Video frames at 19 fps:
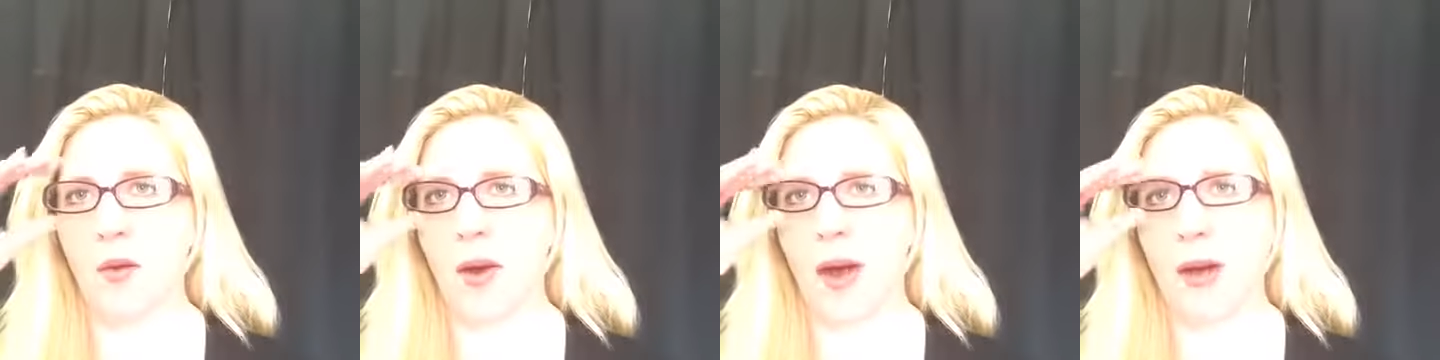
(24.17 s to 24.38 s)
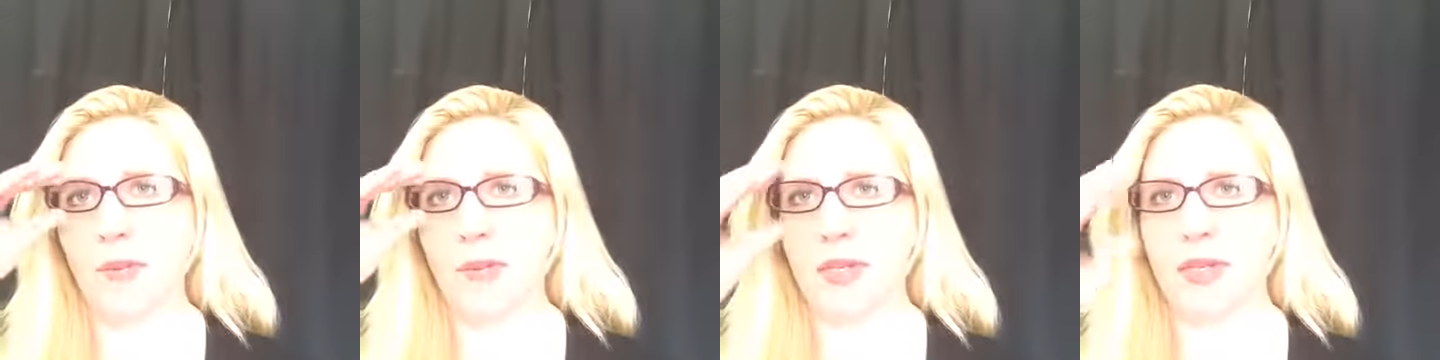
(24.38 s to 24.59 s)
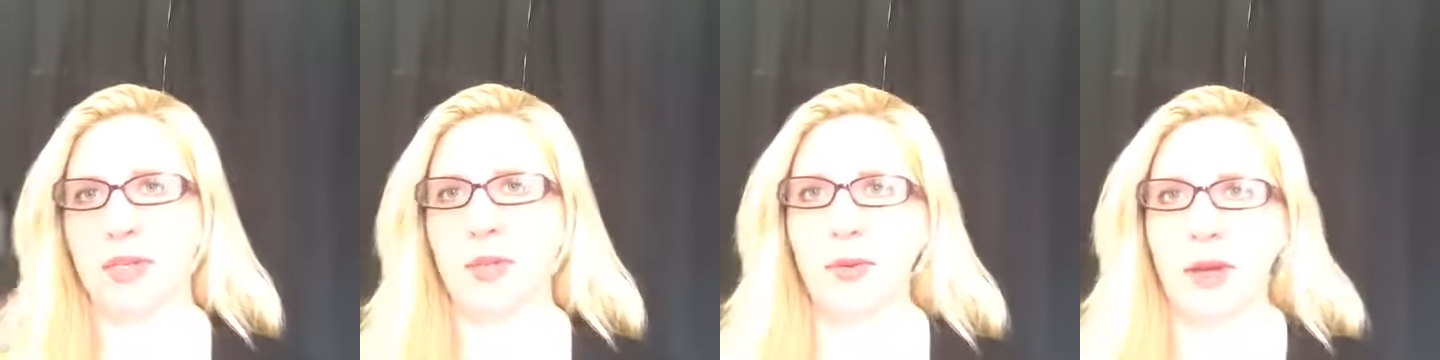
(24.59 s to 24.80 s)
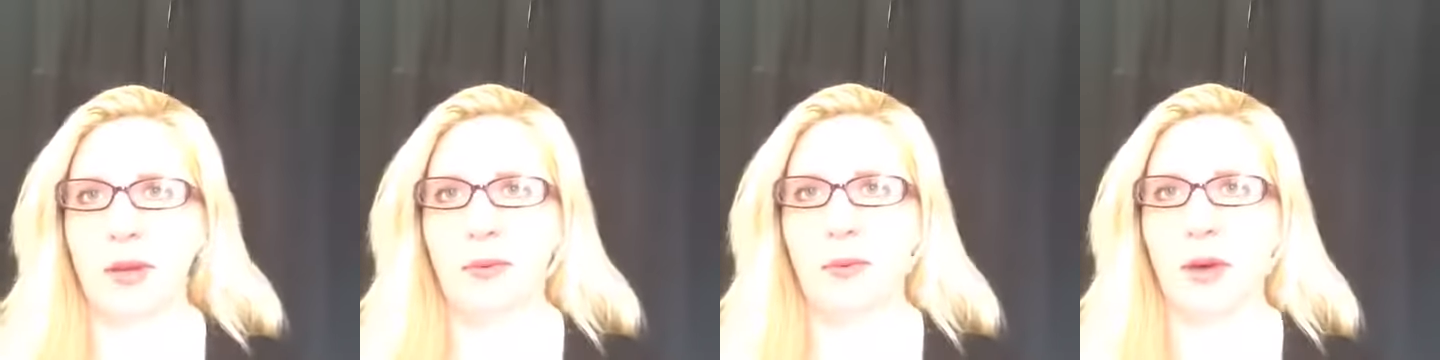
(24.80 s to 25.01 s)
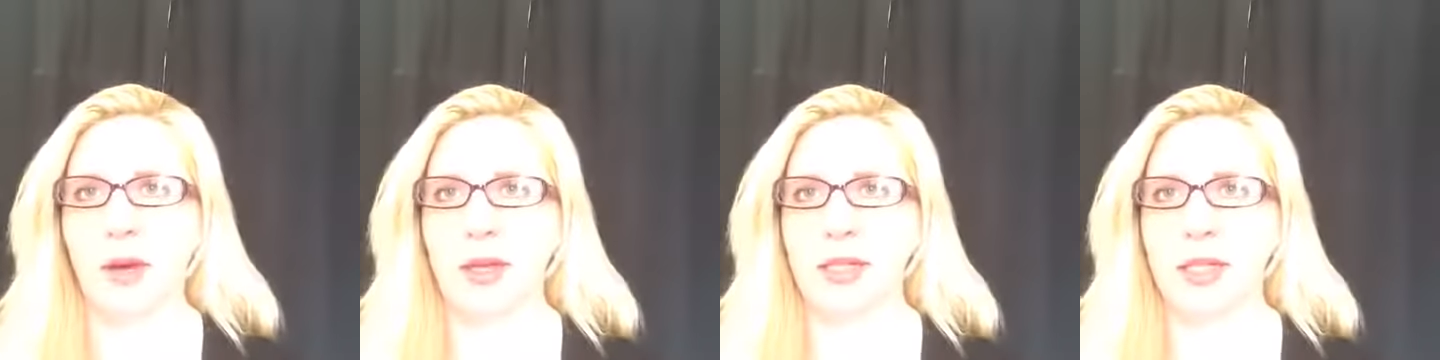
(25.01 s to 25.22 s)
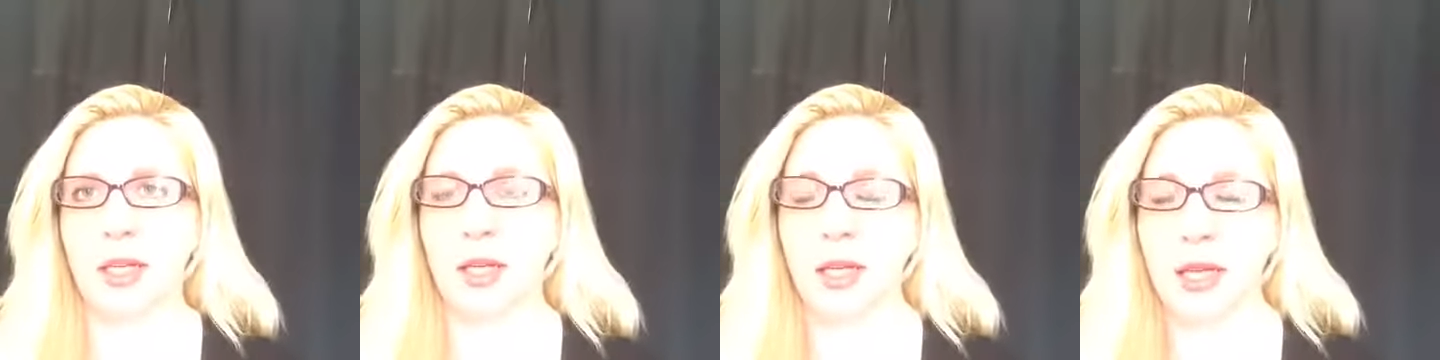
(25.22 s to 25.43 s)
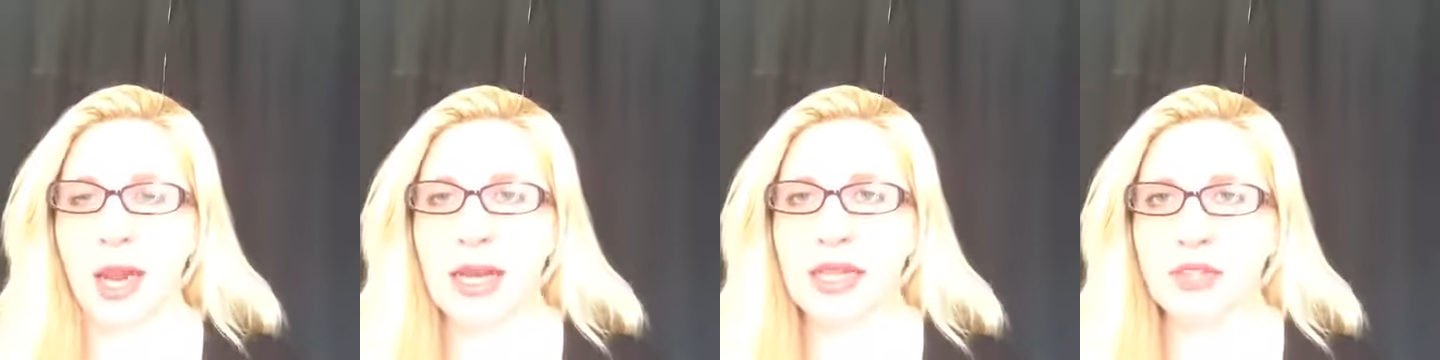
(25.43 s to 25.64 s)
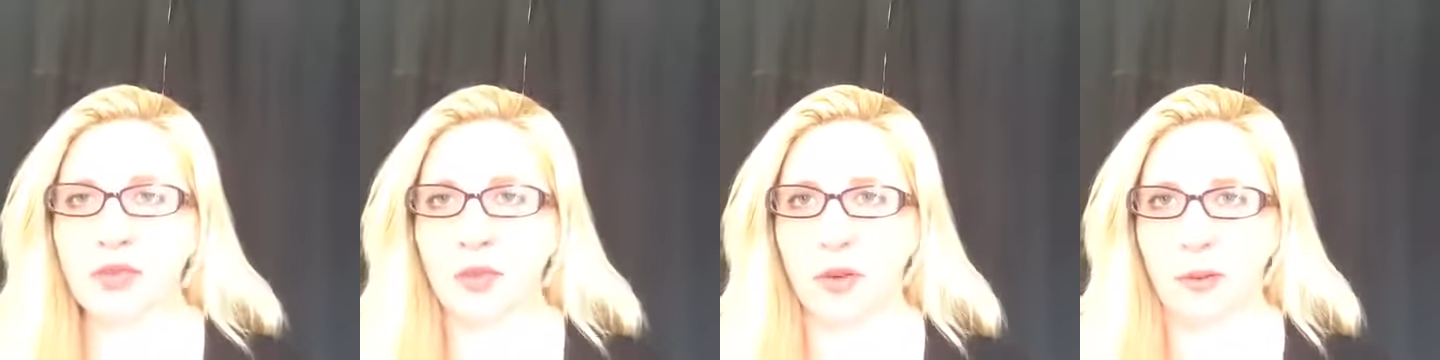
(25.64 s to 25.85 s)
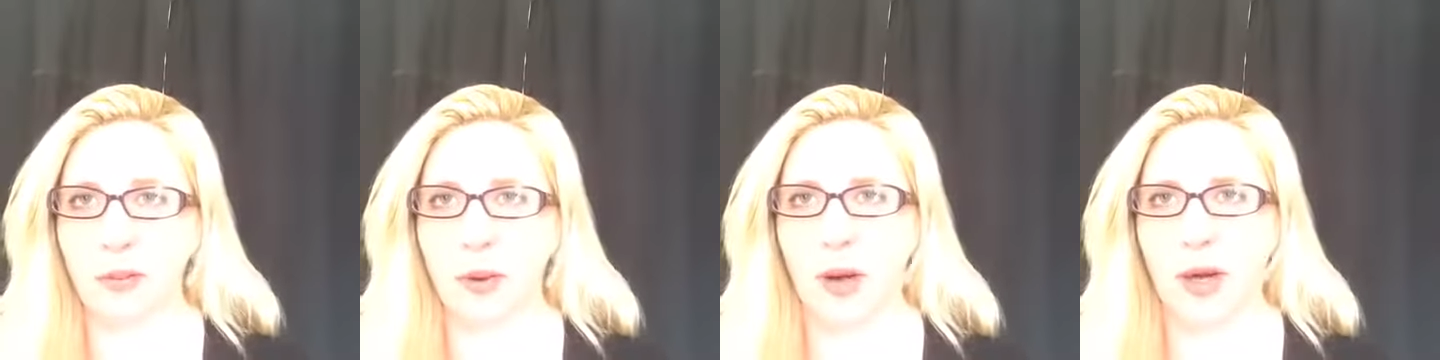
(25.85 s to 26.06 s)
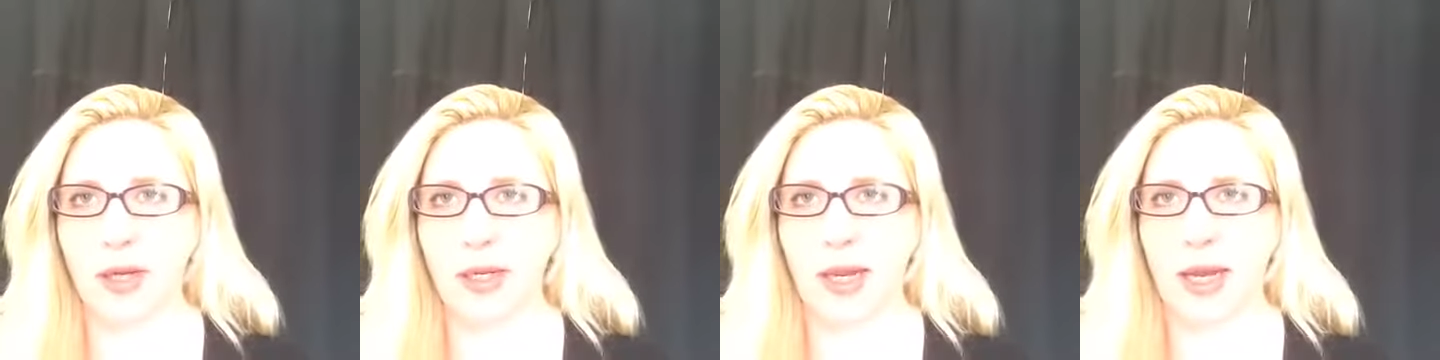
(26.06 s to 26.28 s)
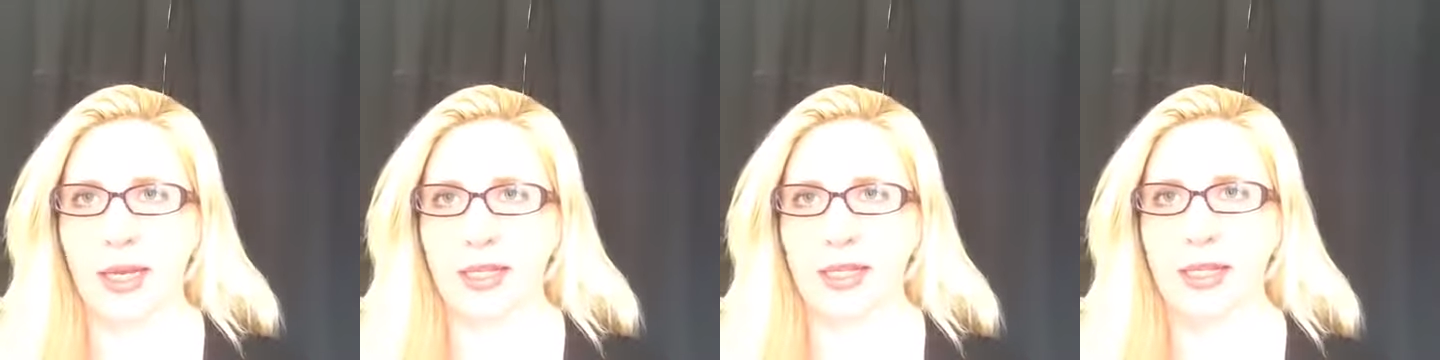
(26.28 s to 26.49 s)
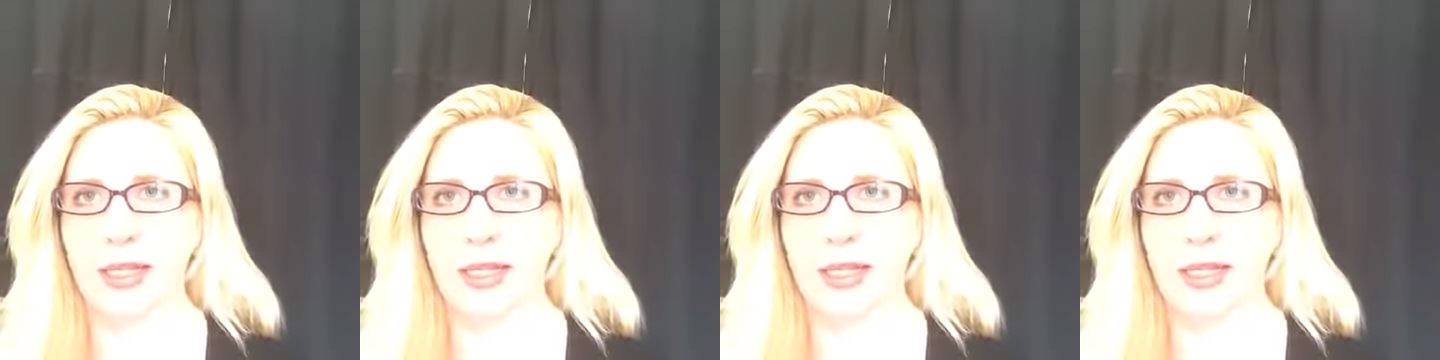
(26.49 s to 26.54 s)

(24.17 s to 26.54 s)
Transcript: I've been doing as a guest for a podcast.